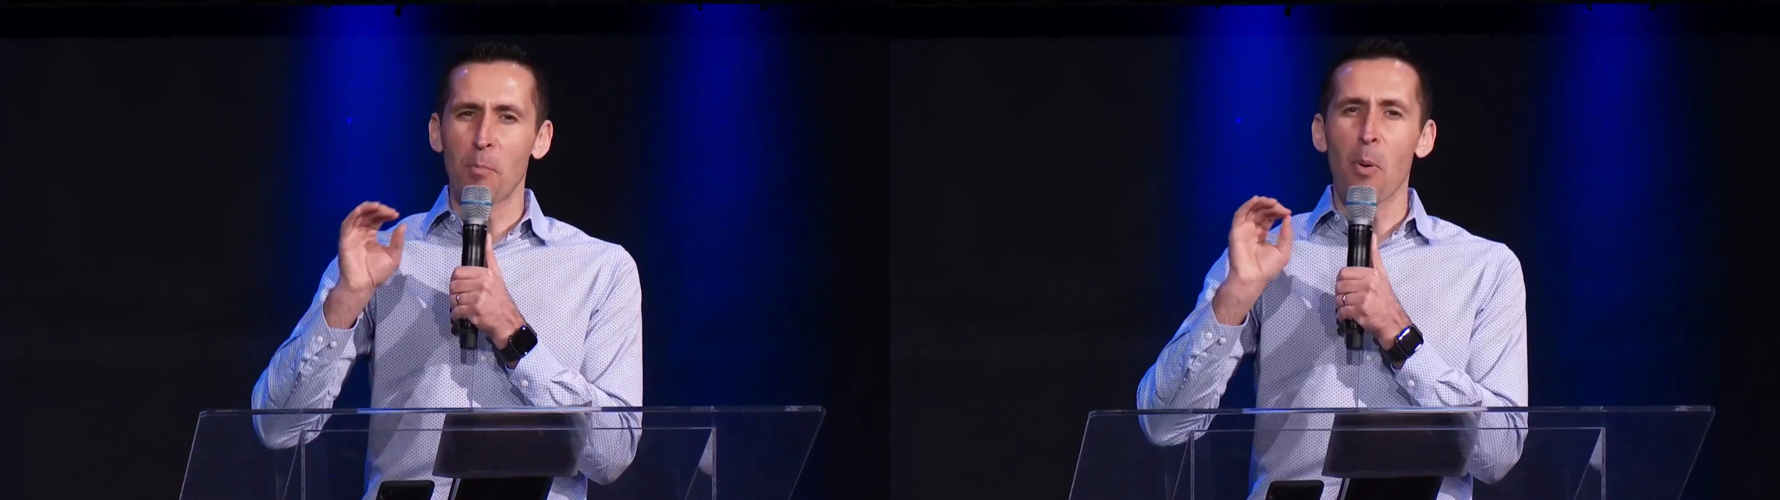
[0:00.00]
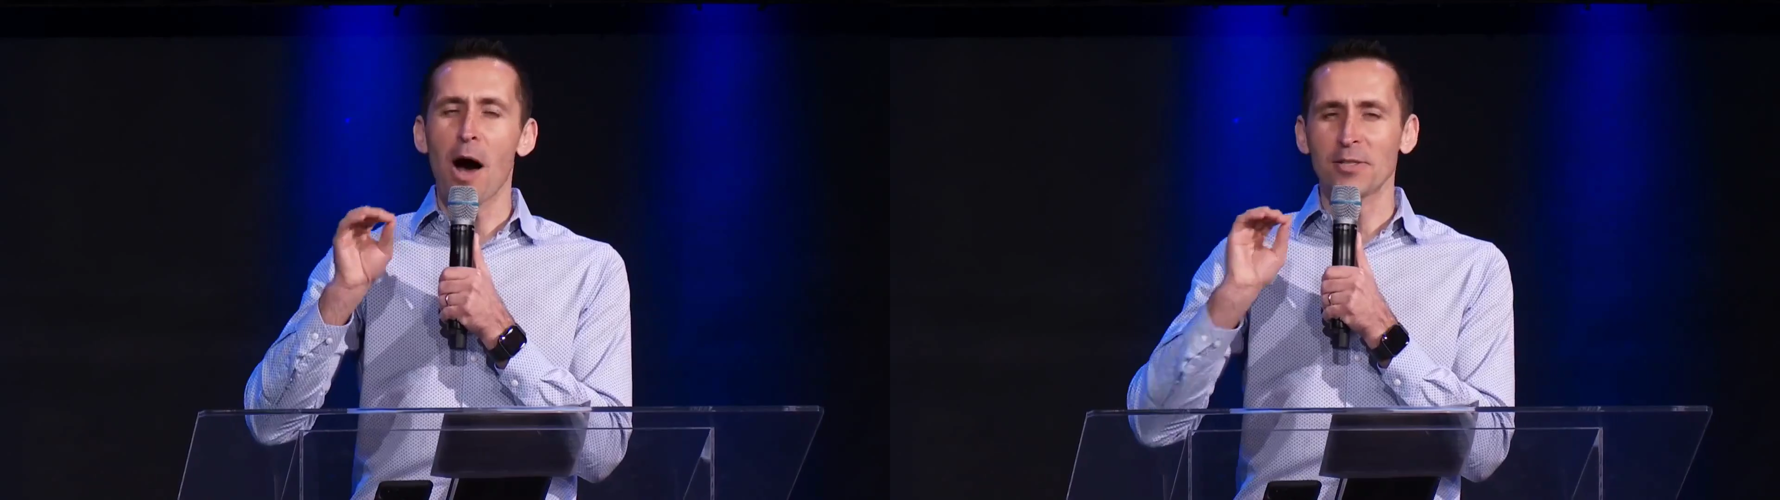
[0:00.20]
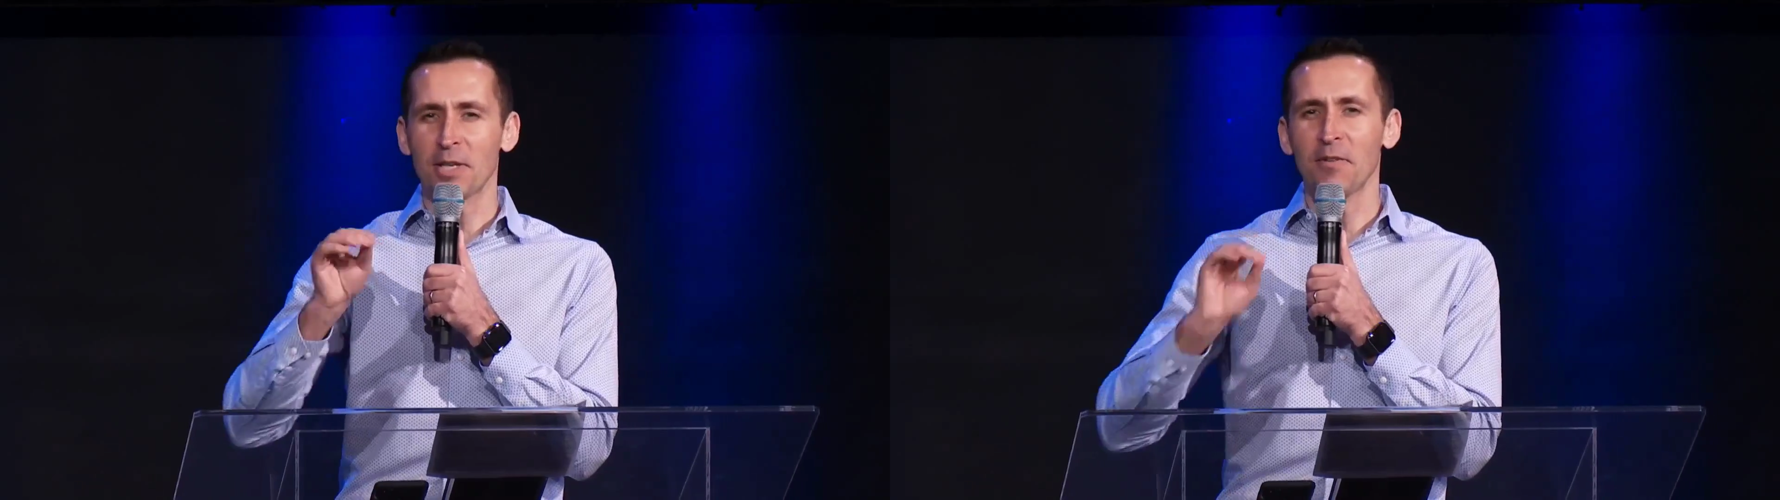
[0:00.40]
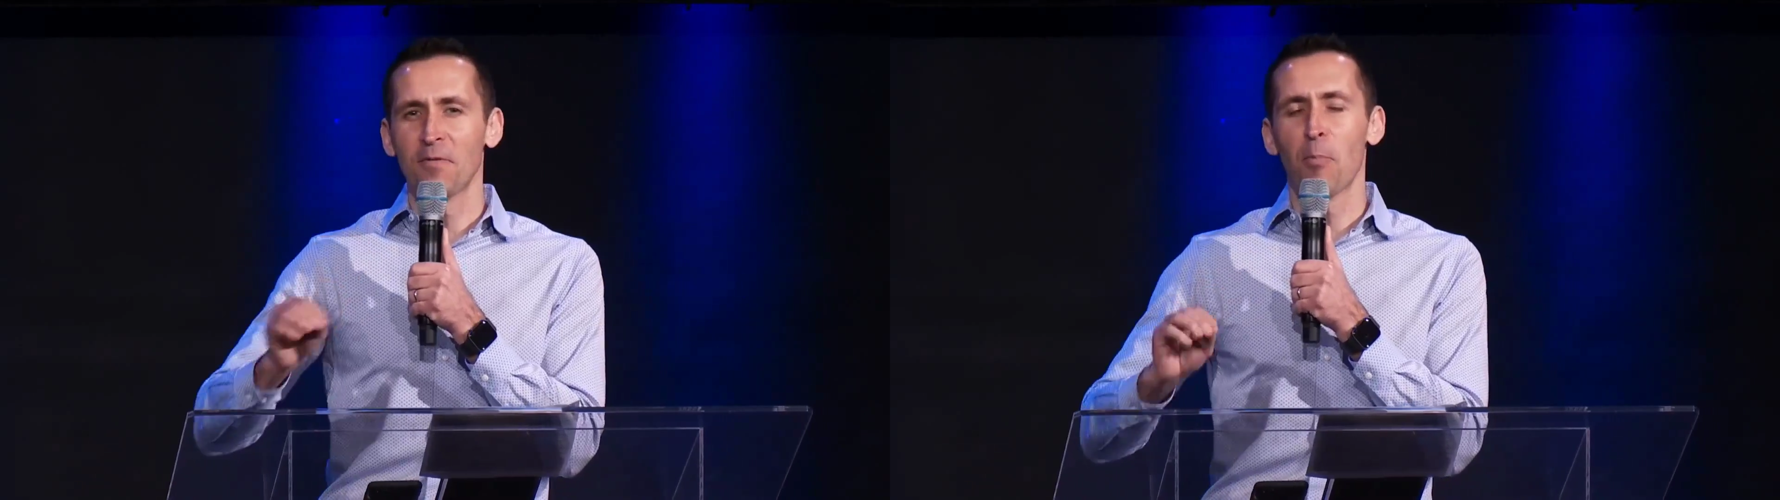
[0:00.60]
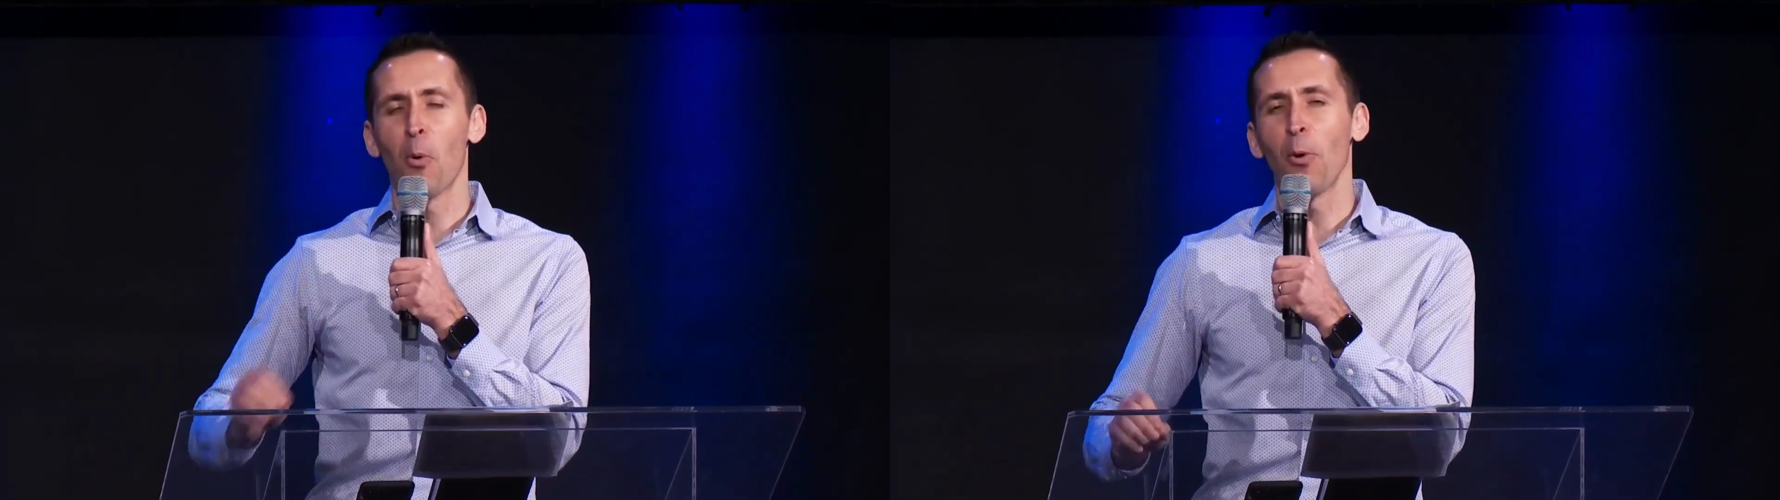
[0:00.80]

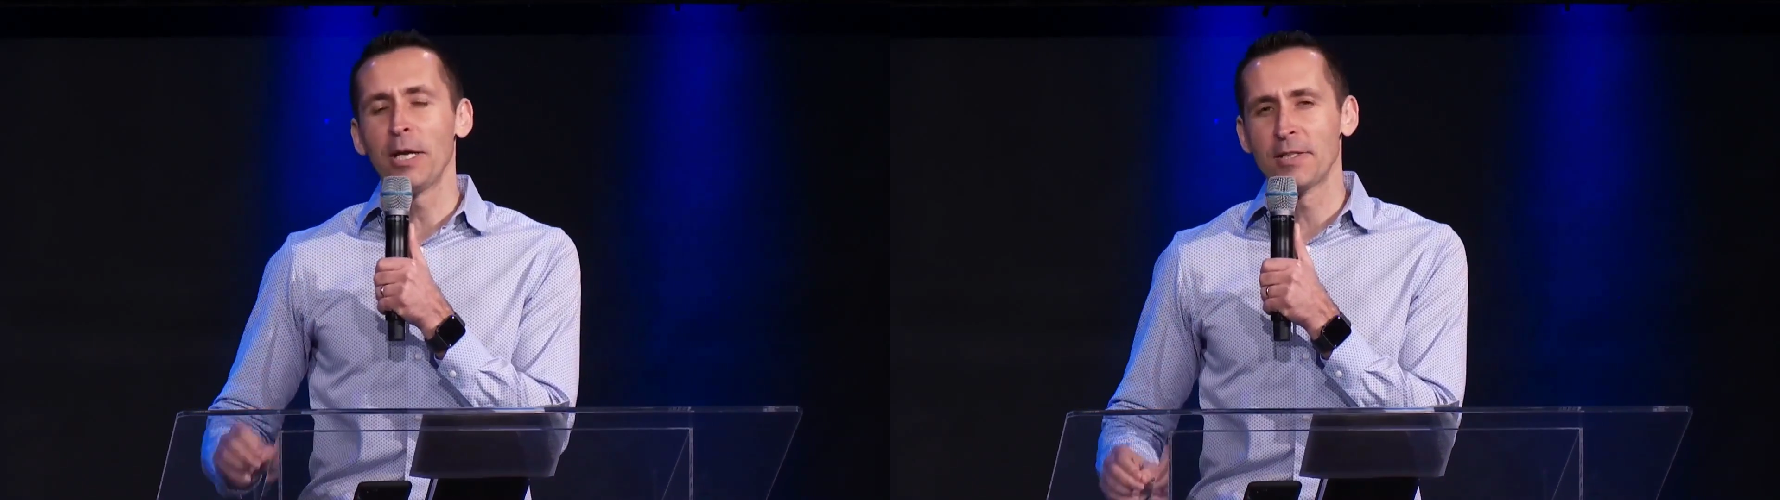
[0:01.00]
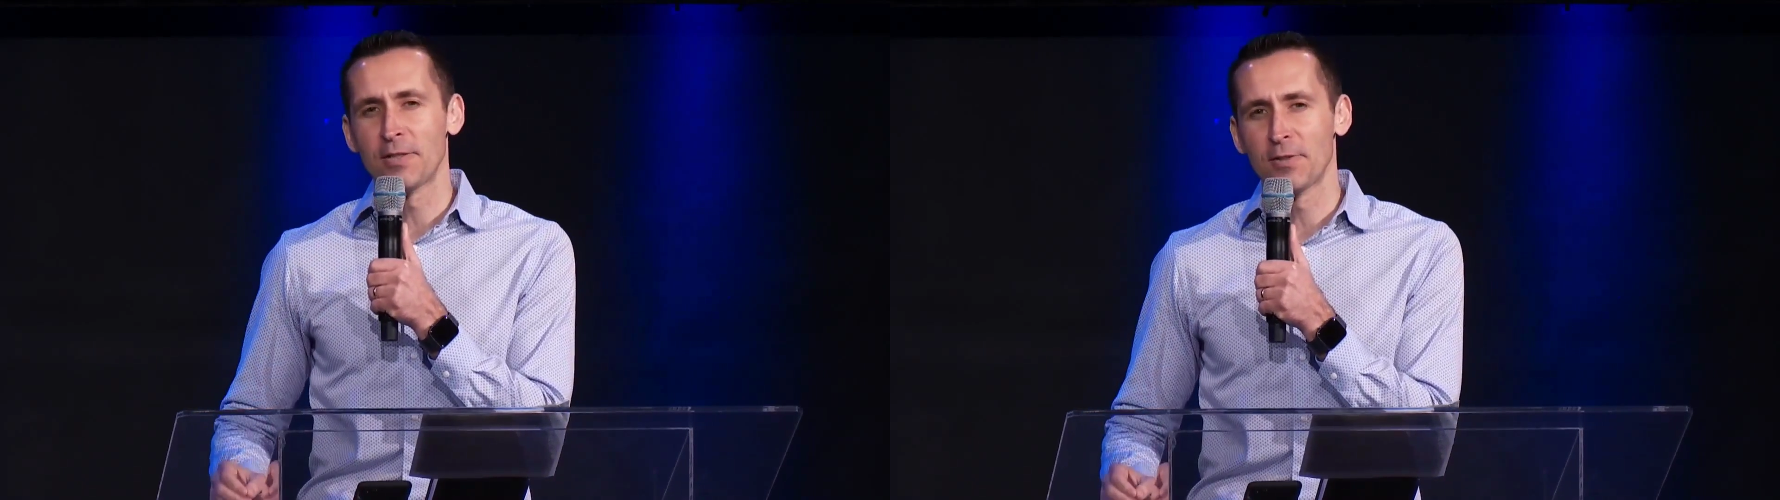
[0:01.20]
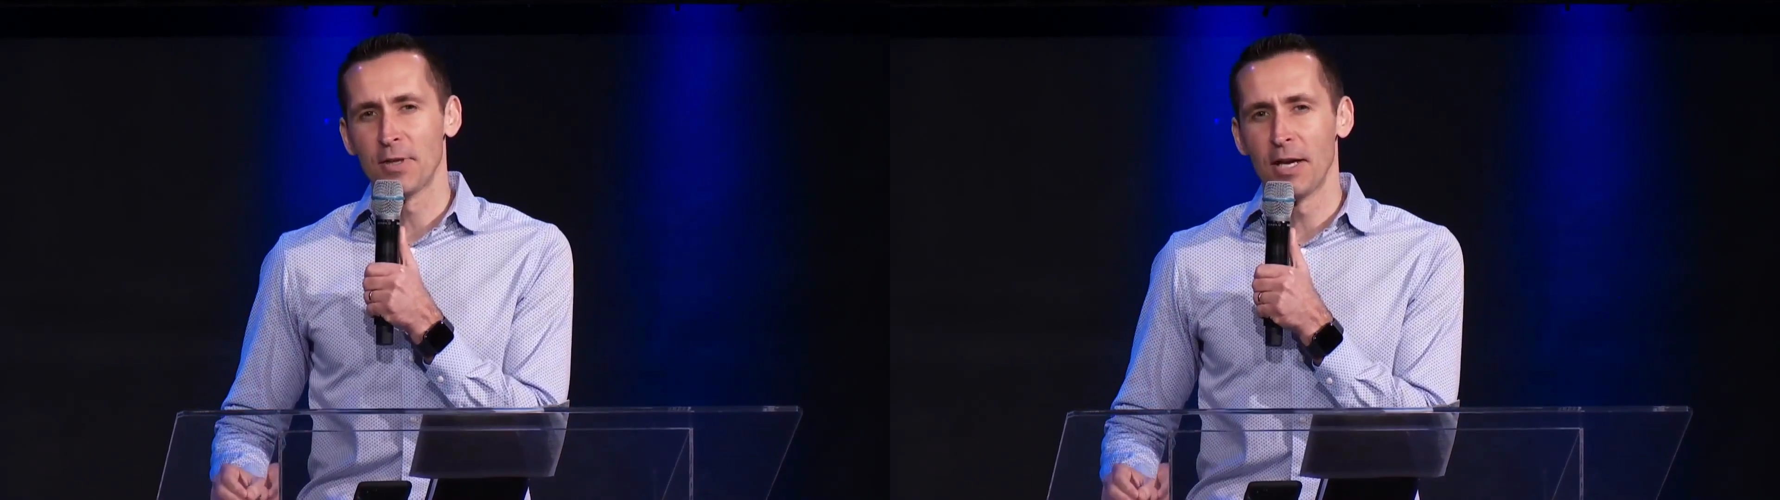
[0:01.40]
positive points